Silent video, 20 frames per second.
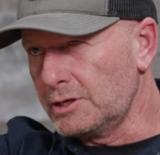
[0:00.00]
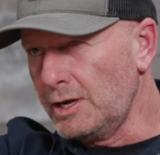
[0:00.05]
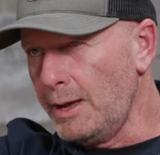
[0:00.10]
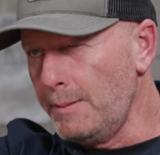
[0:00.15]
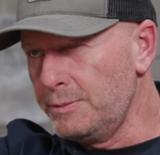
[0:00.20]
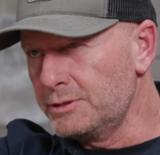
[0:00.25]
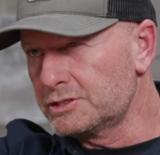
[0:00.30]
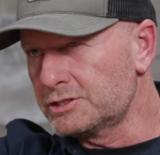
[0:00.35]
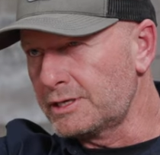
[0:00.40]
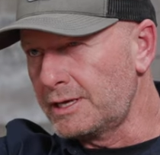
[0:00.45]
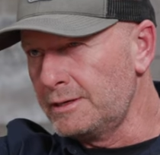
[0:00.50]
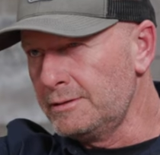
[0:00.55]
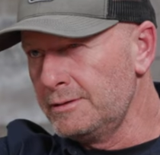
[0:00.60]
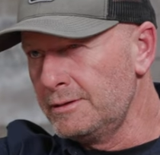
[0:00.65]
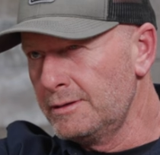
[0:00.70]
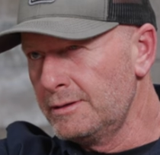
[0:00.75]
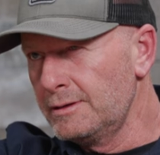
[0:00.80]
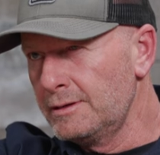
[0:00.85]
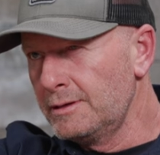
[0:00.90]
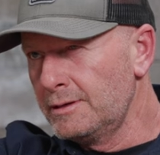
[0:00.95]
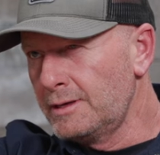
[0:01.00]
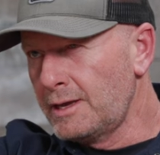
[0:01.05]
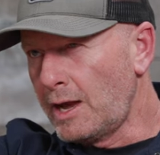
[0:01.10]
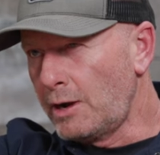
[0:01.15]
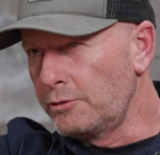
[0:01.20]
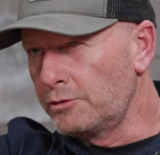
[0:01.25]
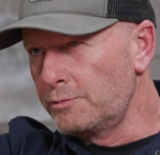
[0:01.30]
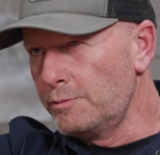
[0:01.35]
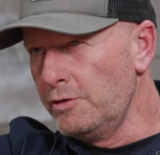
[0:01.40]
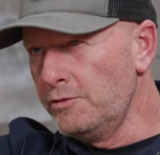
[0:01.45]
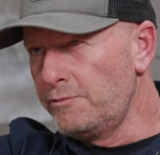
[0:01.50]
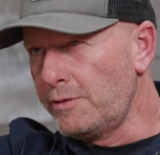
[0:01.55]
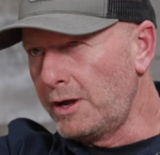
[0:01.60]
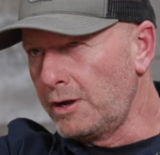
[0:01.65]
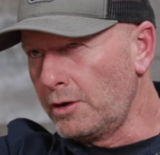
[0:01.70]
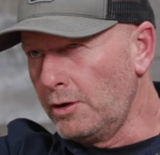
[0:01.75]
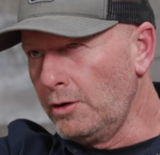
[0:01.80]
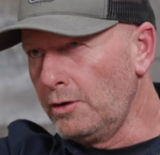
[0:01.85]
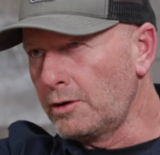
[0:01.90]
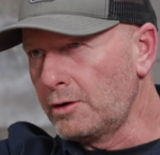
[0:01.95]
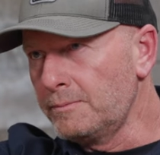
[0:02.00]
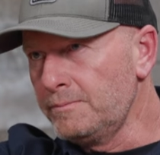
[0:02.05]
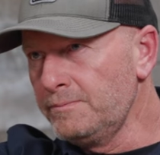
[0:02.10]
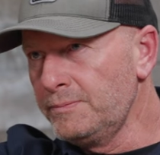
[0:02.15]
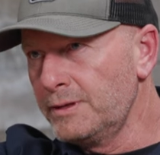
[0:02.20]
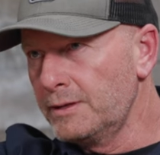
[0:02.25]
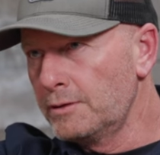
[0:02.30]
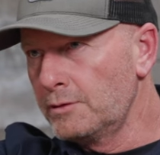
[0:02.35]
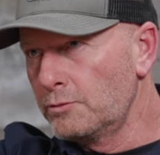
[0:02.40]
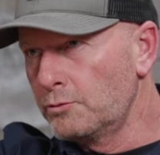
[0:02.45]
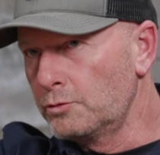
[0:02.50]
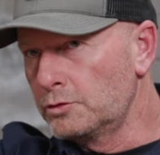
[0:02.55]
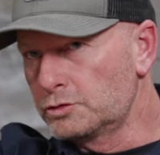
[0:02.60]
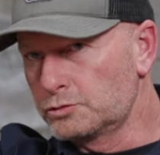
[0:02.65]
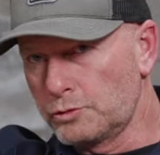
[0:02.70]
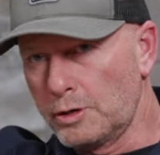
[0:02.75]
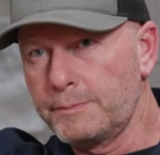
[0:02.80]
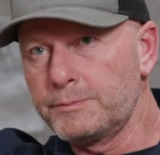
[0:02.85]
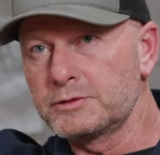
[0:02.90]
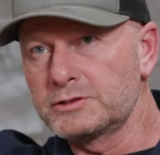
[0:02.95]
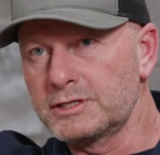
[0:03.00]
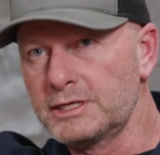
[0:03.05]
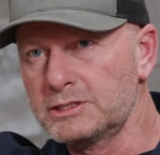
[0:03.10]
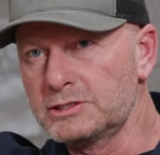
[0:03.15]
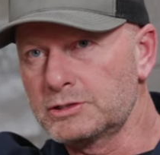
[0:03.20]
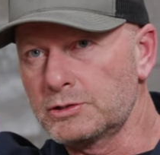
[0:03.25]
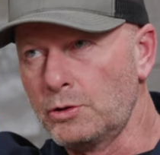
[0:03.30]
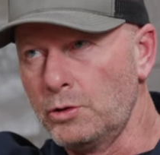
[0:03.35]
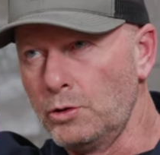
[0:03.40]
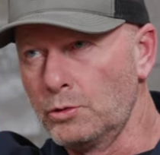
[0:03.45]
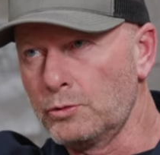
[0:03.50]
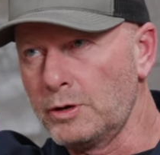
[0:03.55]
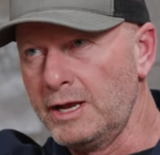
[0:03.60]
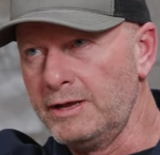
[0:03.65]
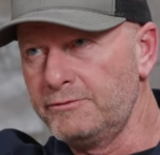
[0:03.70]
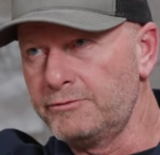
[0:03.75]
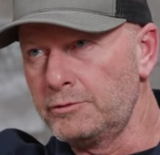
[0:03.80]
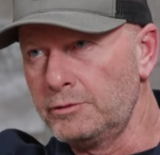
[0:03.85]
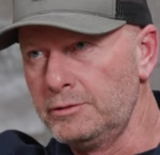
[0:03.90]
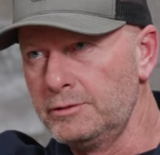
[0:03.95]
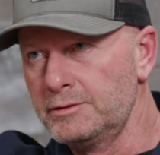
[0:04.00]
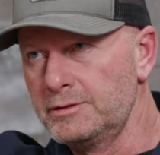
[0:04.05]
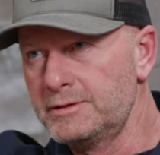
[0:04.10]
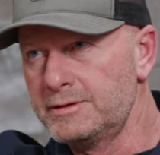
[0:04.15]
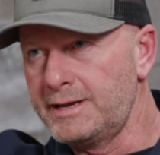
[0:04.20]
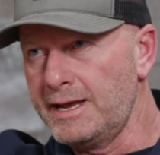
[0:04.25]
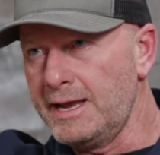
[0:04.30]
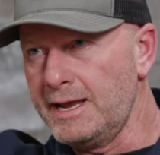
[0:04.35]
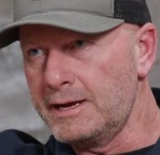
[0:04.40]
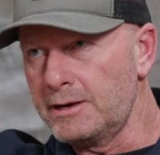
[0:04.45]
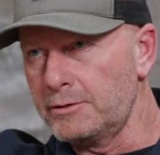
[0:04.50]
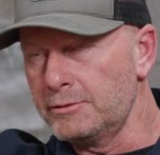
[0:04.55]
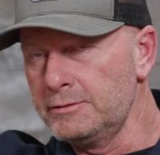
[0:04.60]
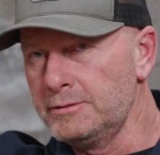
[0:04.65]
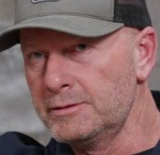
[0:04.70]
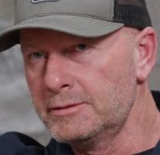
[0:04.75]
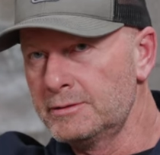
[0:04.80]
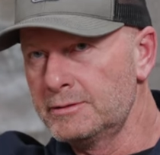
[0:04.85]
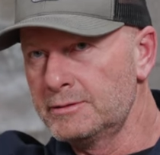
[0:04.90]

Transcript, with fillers: compensate, I would move my arm, which represents the whole rifle, down